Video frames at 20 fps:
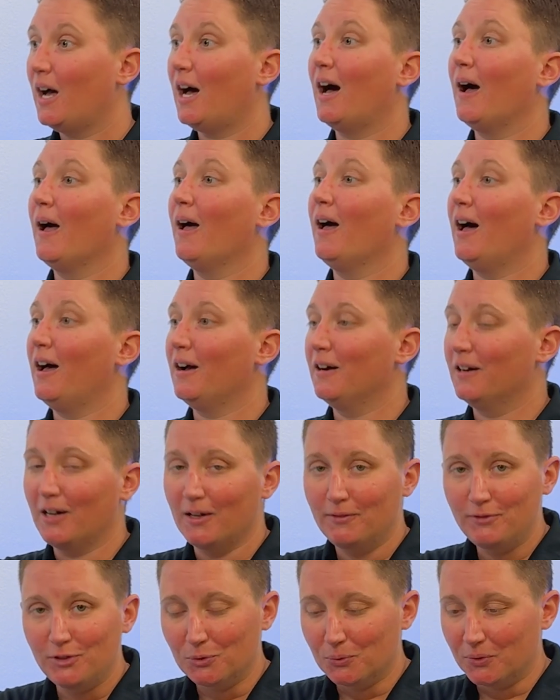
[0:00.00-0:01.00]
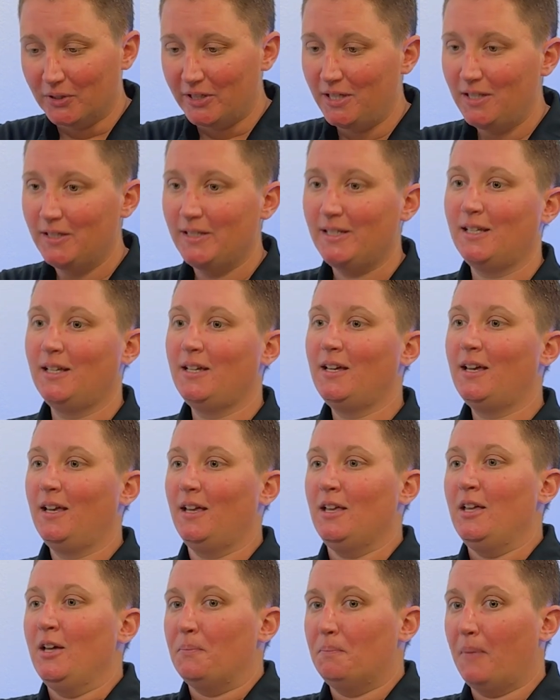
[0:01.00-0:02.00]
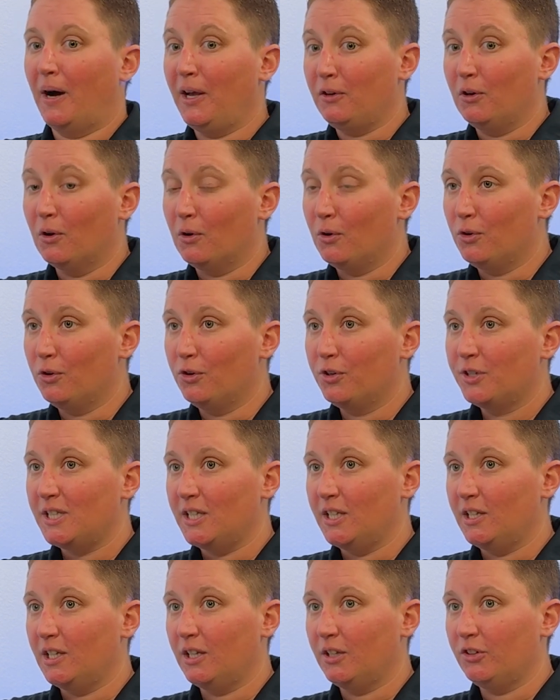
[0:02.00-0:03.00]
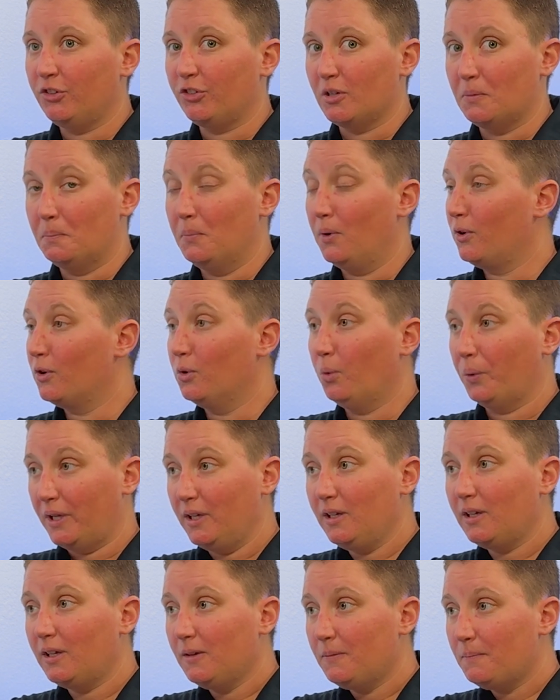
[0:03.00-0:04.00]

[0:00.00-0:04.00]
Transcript: I love to read. My goal is a book a week.